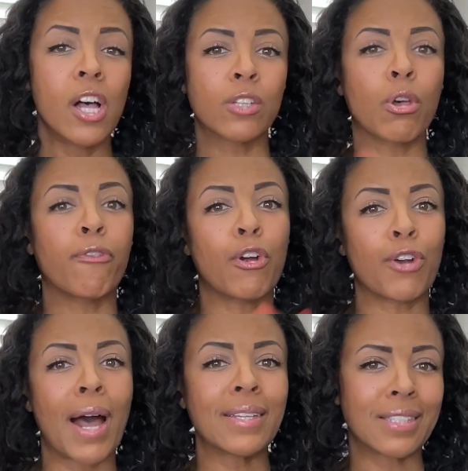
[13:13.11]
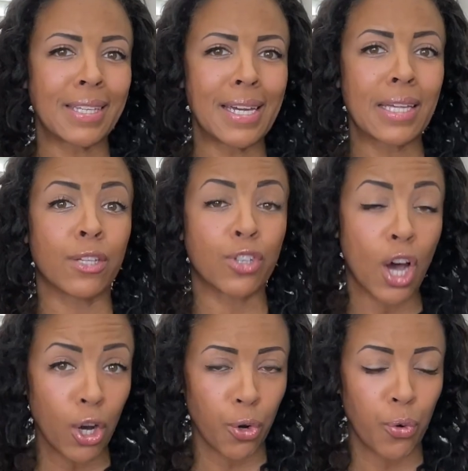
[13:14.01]
So if you're not seeing the
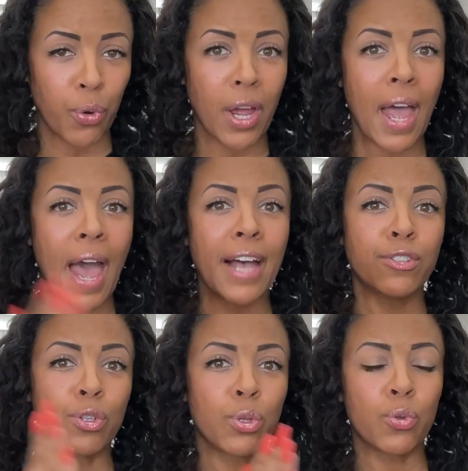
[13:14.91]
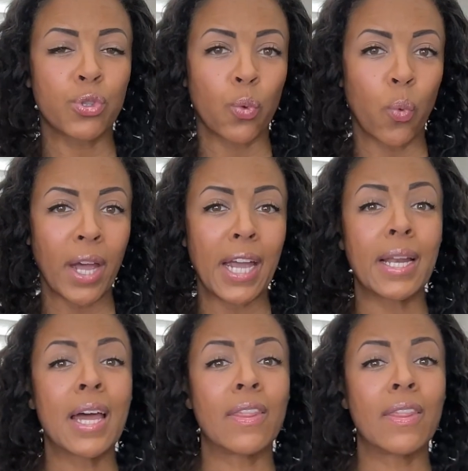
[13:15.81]
tone as you lose the weight,